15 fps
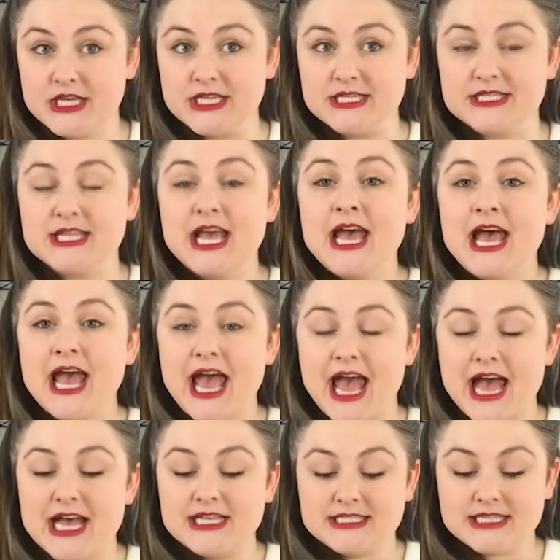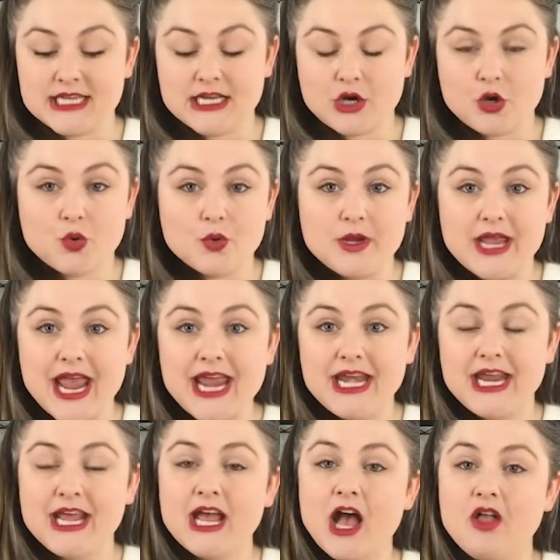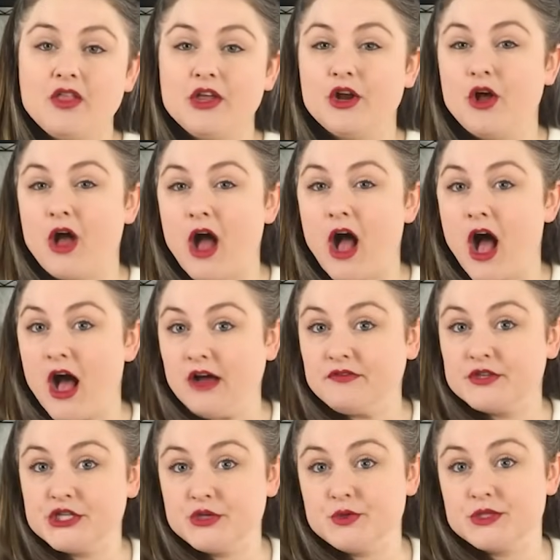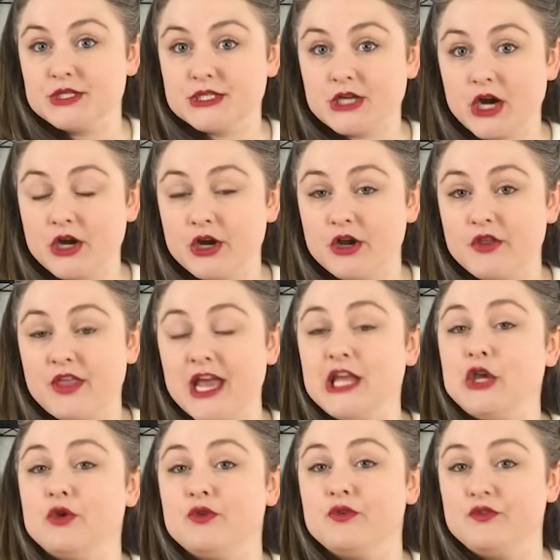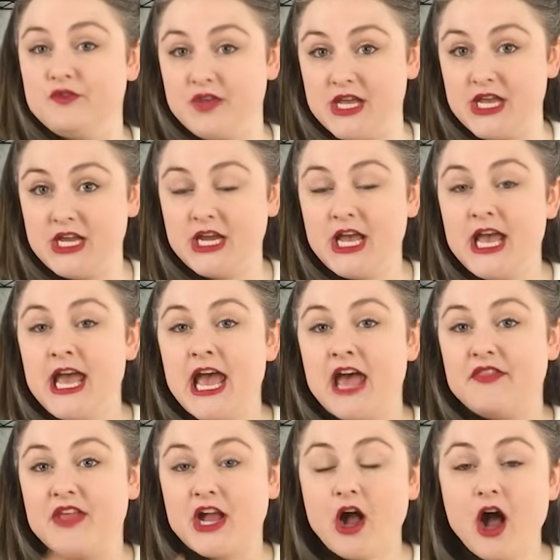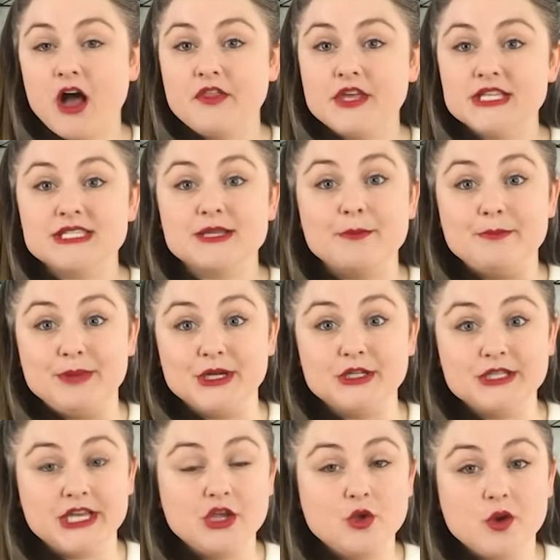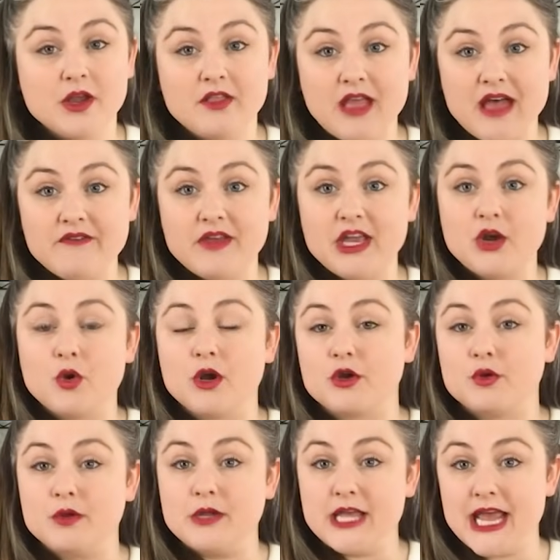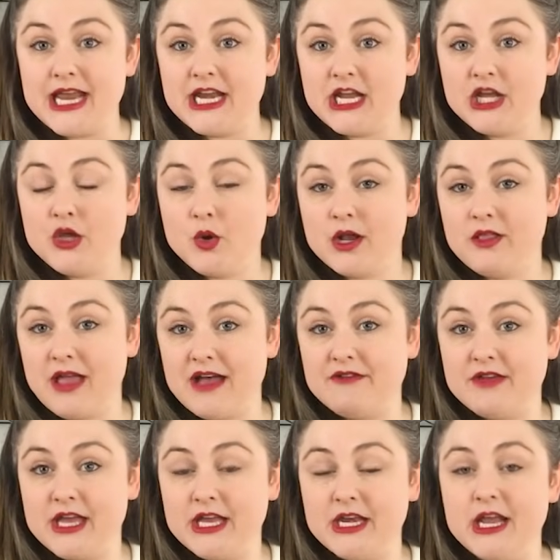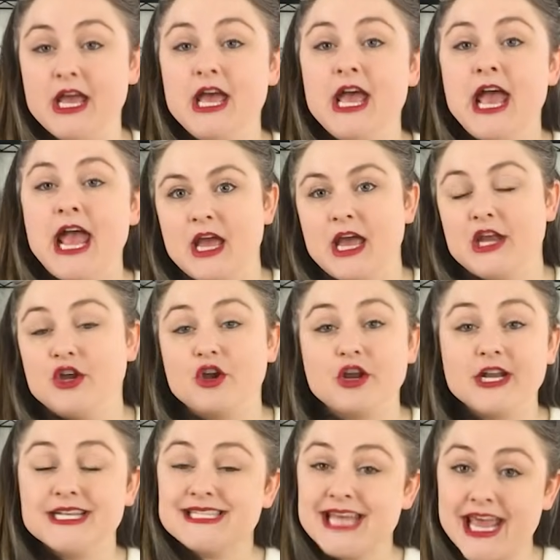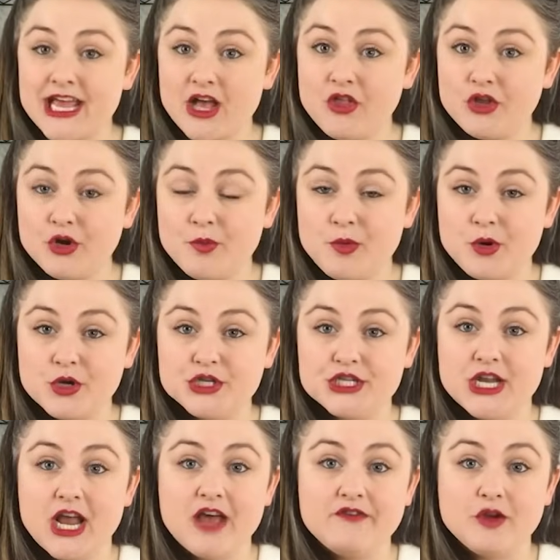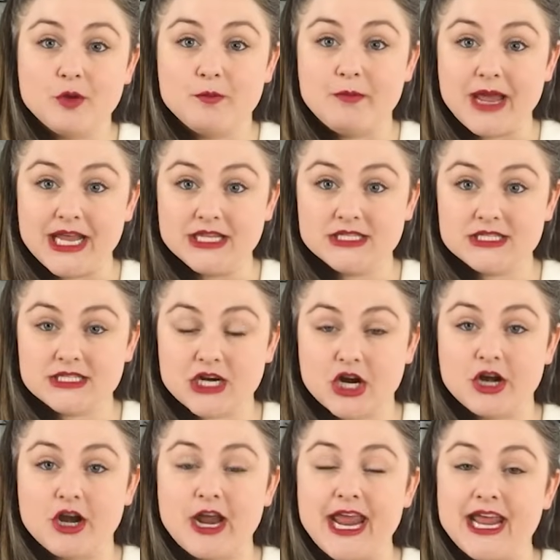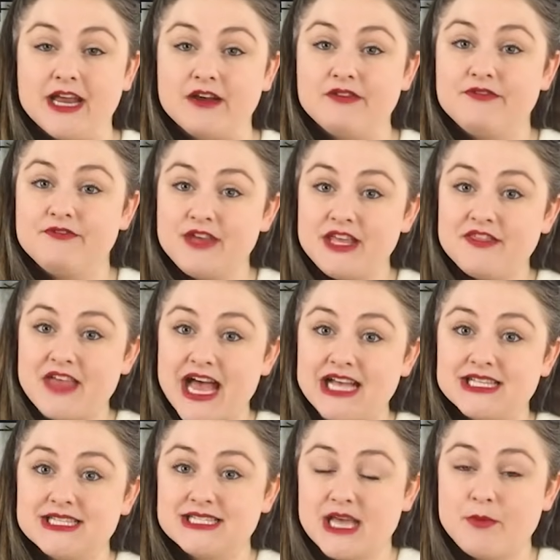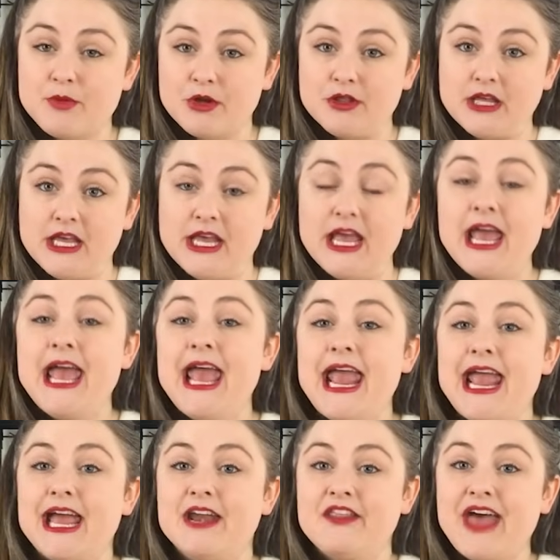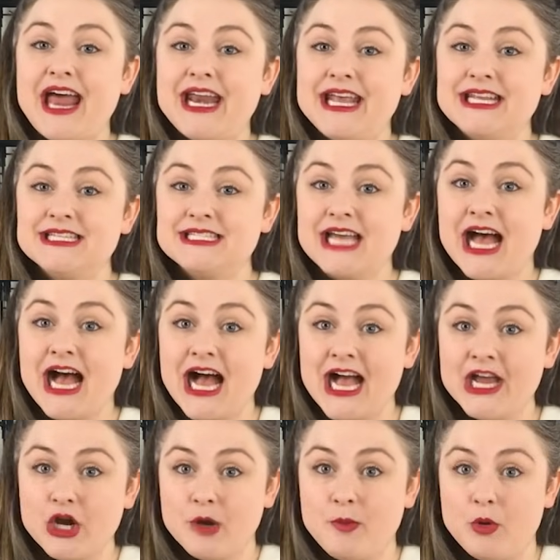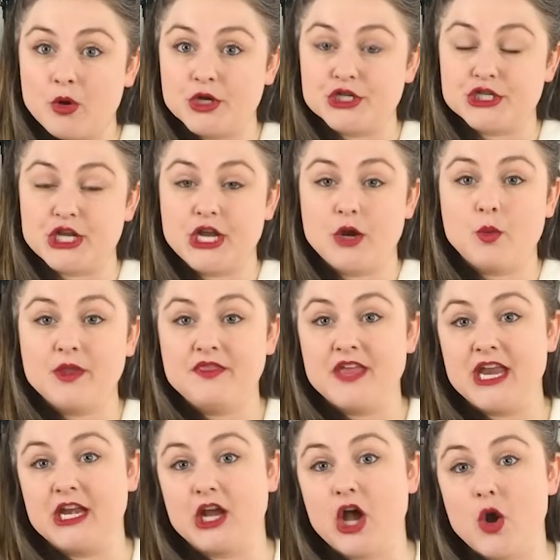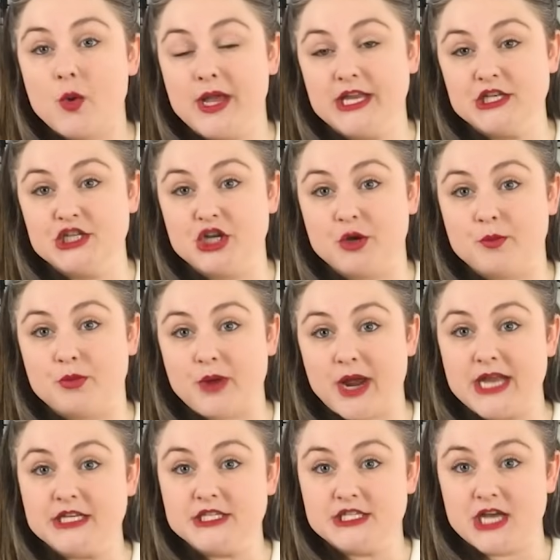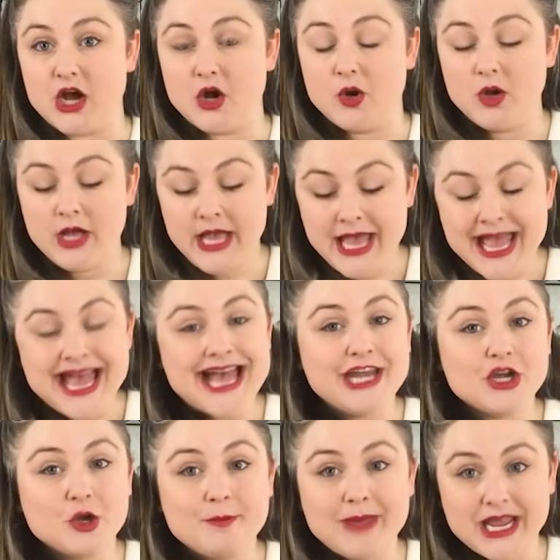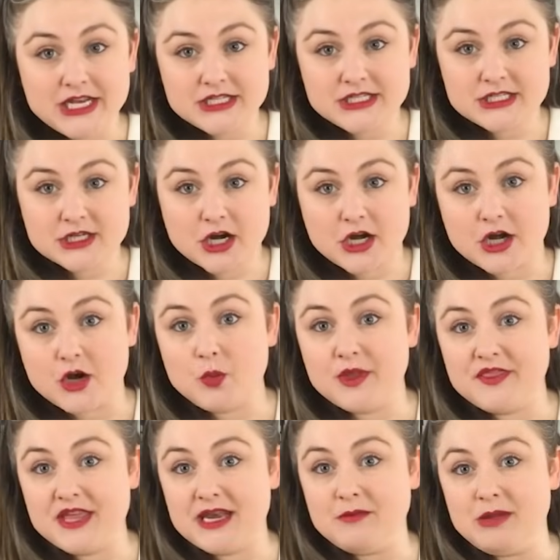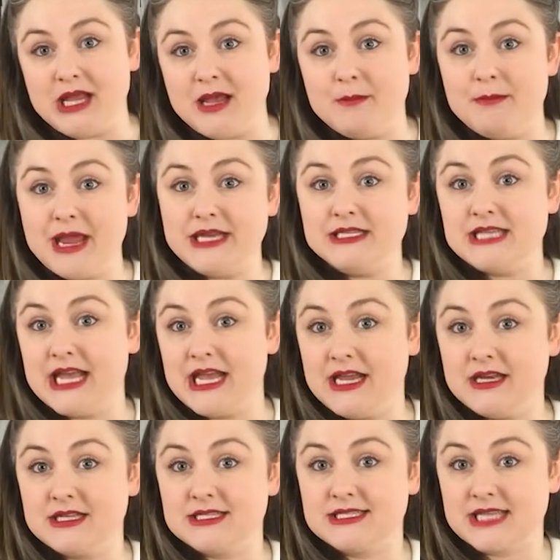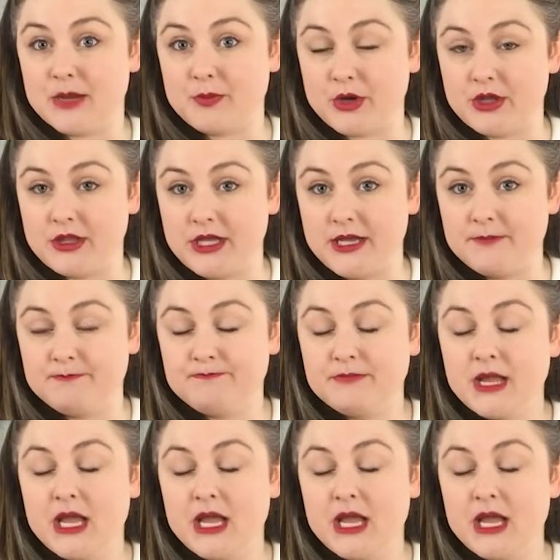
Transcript: this as creating a little offshoot starter that you feed, and they call this building your leaven or creating your leaven. And you're going to take a little portion of your main starter and feed that separately, and that entire portion would then go into your bread dough, and your main starter would then be maintained separately.